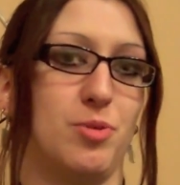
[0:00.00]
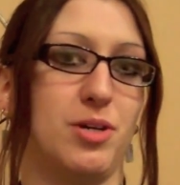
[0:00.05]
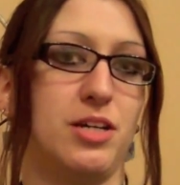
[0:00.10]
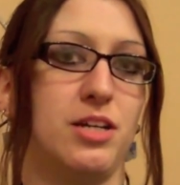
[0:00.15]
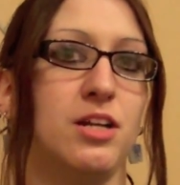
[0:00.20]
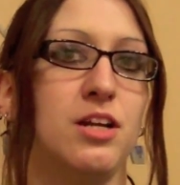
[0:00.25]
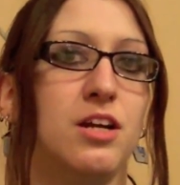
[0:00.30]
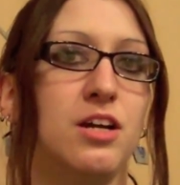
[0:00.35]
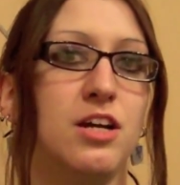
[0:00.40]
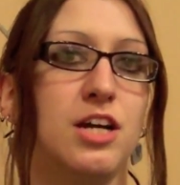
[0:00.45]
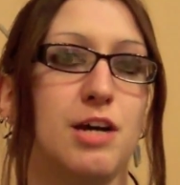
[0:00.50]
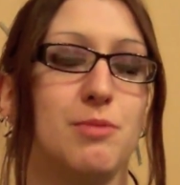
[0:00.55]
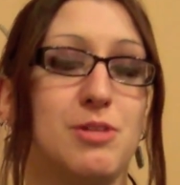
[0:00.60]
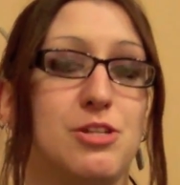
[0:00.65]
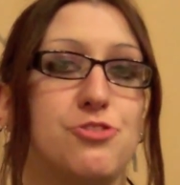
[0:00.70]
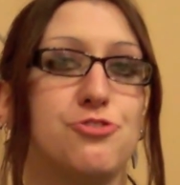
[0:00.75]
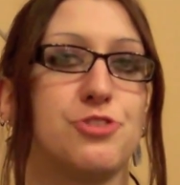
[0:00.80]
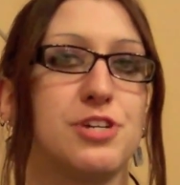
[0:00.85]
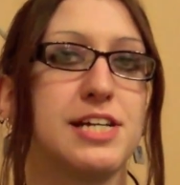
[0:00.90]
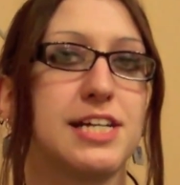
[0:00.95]
but I
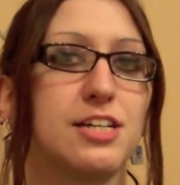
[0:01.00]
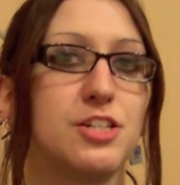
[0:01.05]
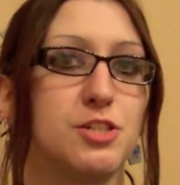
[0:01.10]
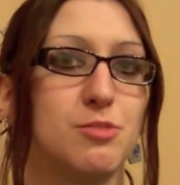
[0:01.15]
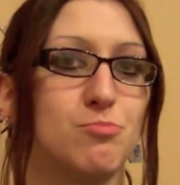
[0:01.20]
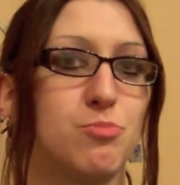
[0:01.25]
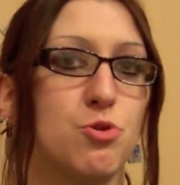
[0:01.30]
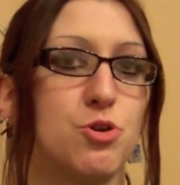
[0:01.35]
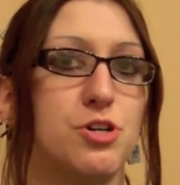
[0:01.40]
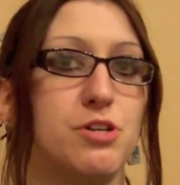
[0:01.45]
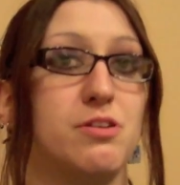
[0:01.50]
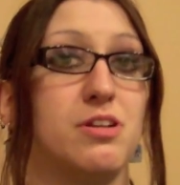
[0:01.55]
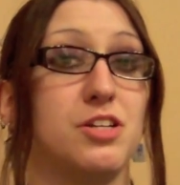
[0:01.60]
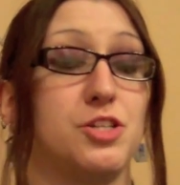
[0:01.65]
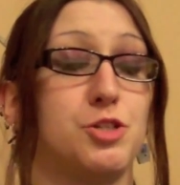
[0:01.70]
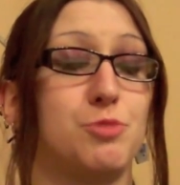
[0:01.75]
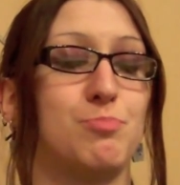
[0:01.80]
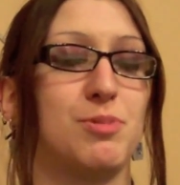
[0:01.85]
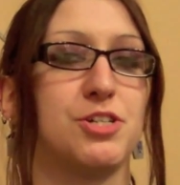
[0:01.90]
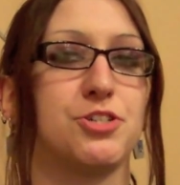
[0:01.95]
mean trig is important,
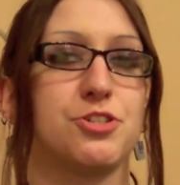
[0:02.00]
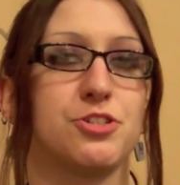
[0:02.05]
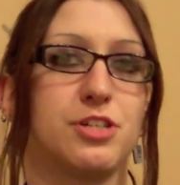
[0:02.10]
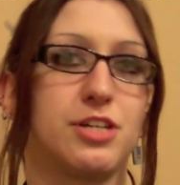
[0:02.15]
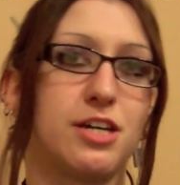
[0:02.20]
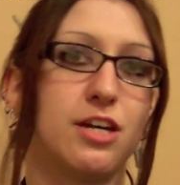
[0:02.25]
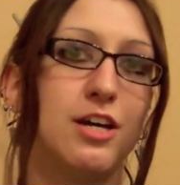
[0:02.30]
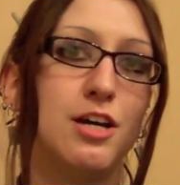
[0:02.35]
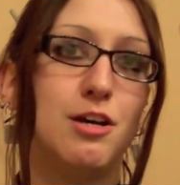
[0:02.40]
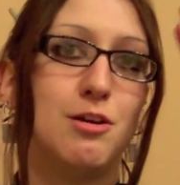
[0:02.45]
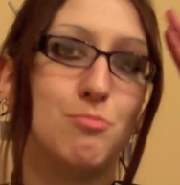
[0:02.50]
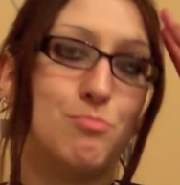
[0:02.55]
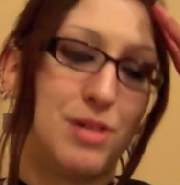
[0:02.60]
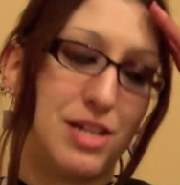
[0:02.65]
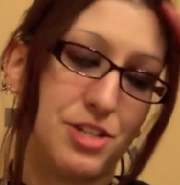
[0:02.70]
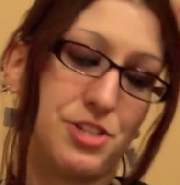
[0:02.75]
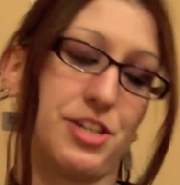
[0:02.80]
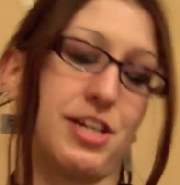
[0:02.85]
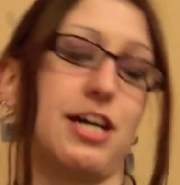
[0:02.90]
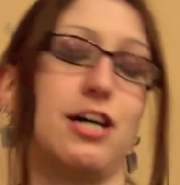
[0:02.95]
especially
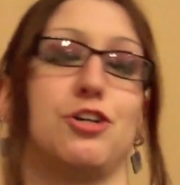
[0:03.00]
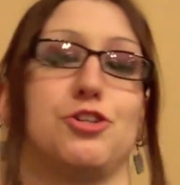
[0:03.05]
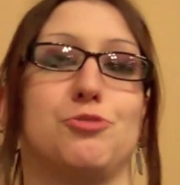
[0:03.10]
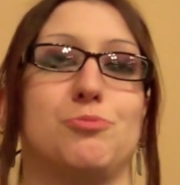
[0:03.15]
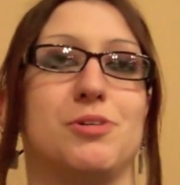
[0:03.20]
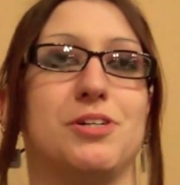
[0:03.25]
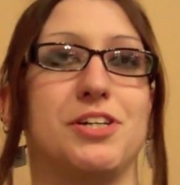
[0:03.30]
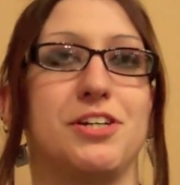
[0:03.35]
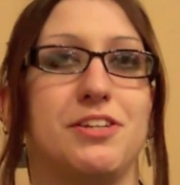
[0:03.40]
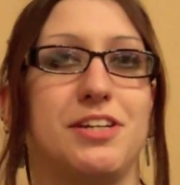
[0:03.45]
basic algebra.